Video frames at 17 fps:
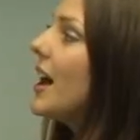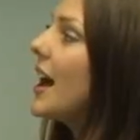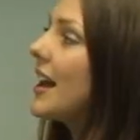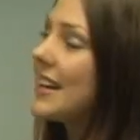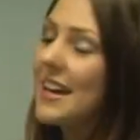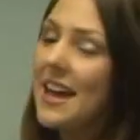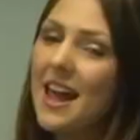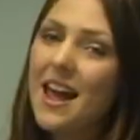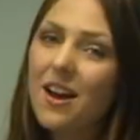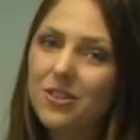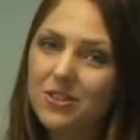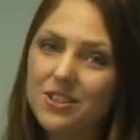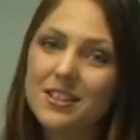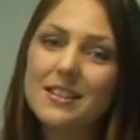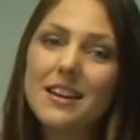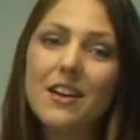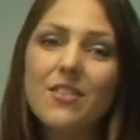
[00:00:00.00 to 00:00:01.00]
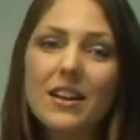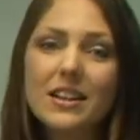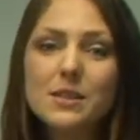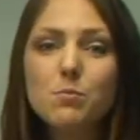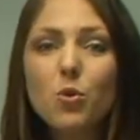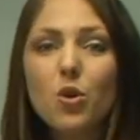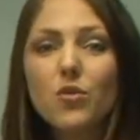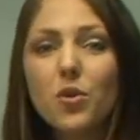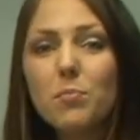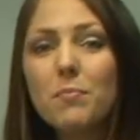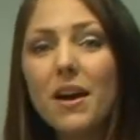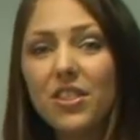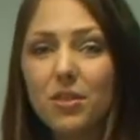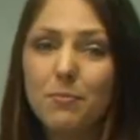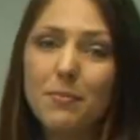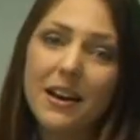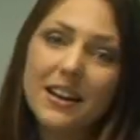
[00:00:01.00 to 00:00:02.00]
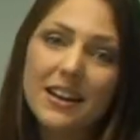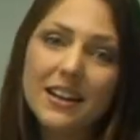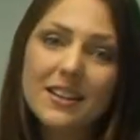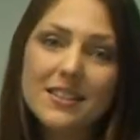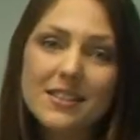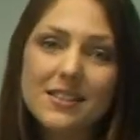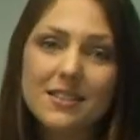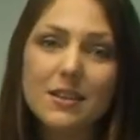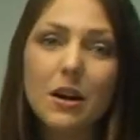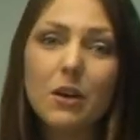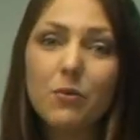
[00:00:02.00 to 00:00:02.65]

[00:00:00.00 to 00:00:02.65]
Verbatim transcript: account. Now that's more of a mathematics uh,